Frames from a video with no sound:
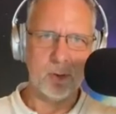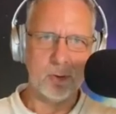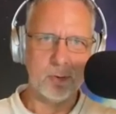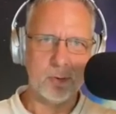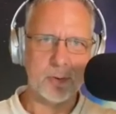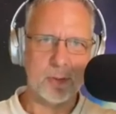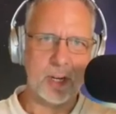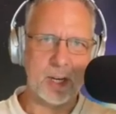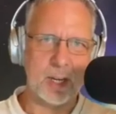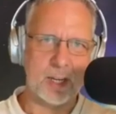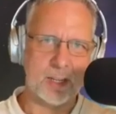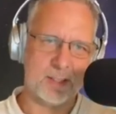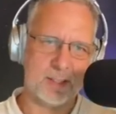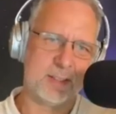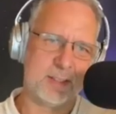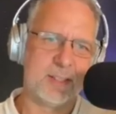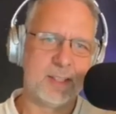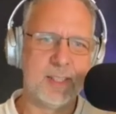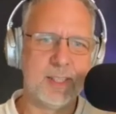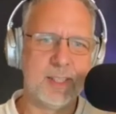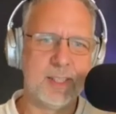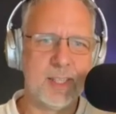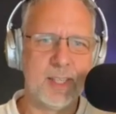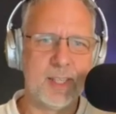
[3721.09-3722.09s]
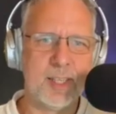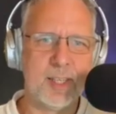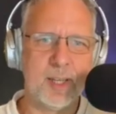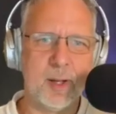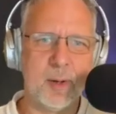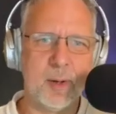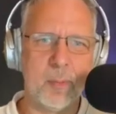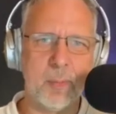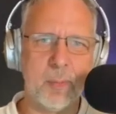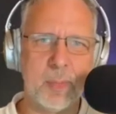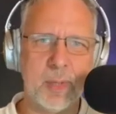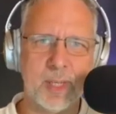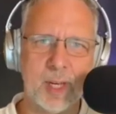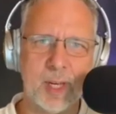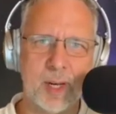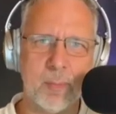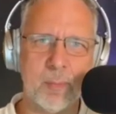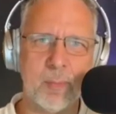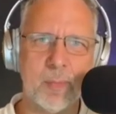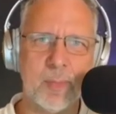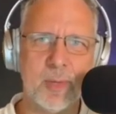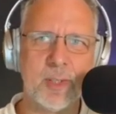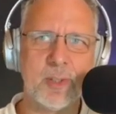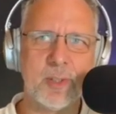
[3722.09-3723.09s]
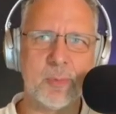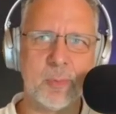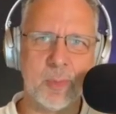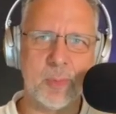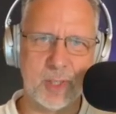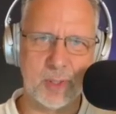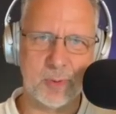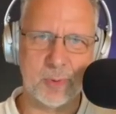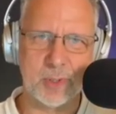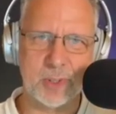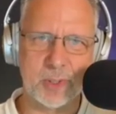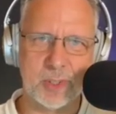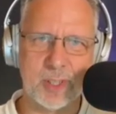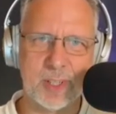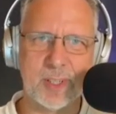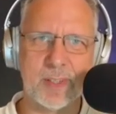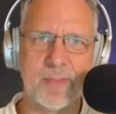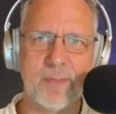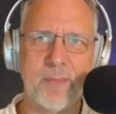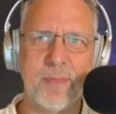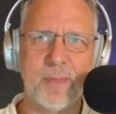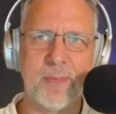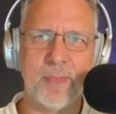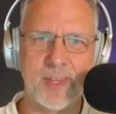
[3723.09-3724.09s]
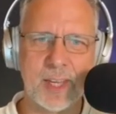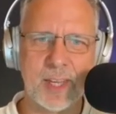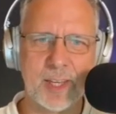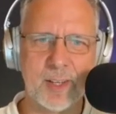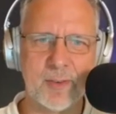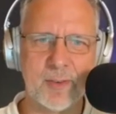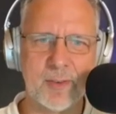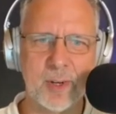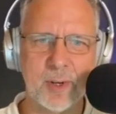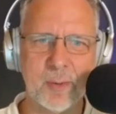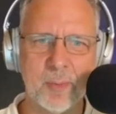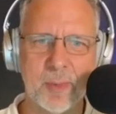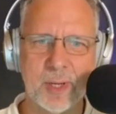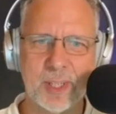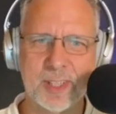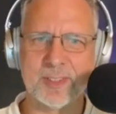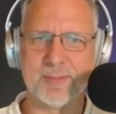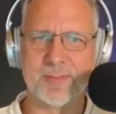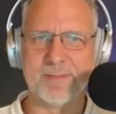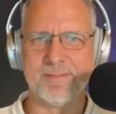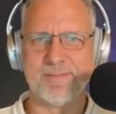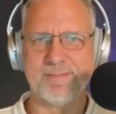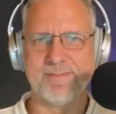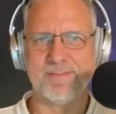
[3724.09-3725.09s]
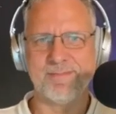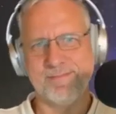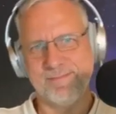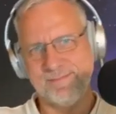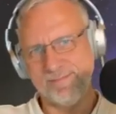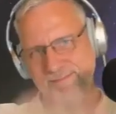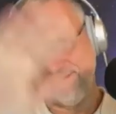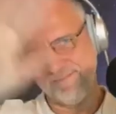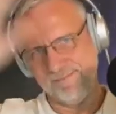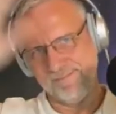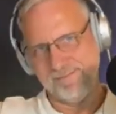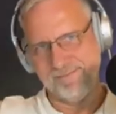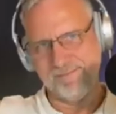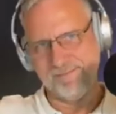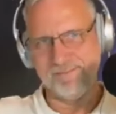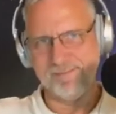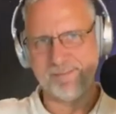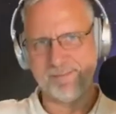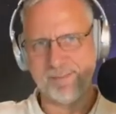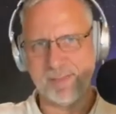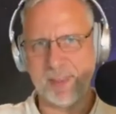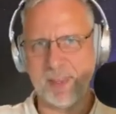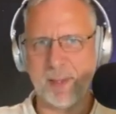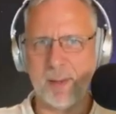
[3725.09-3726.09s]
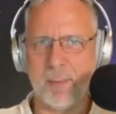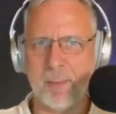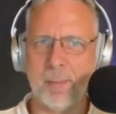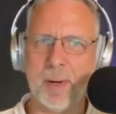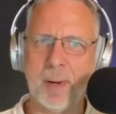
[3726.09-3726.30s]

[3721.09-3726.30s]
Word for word: forget, become a space watcher. Thank you very much. Bye